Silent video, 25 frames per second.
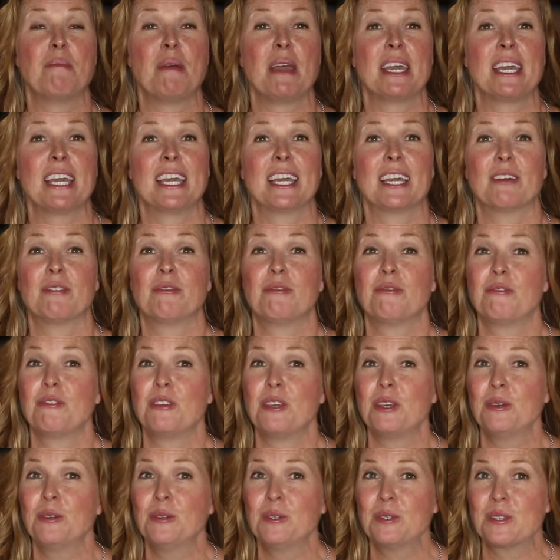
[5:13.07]
making a
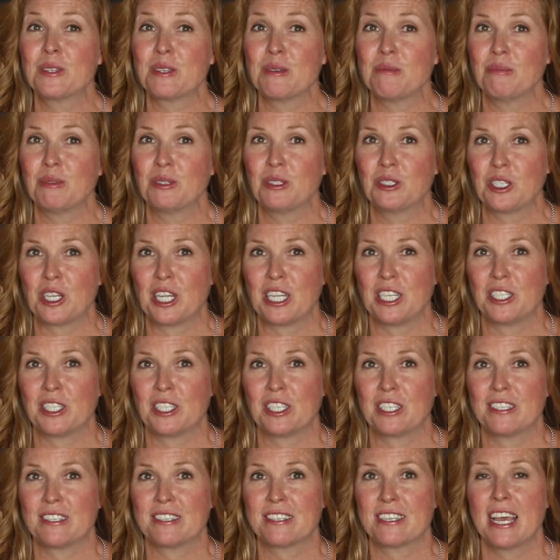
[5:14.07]
few simple
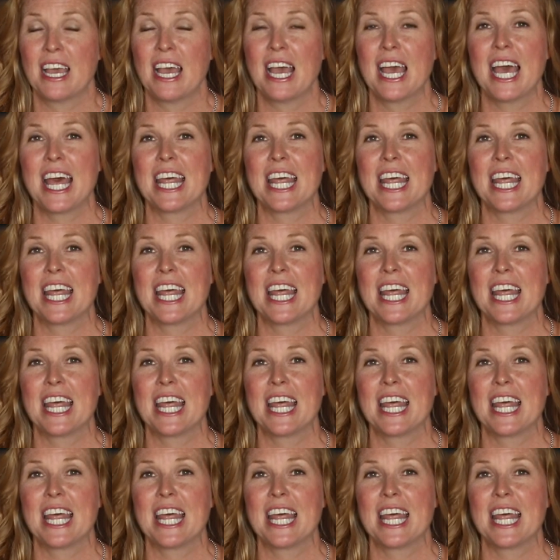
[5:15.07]
changes.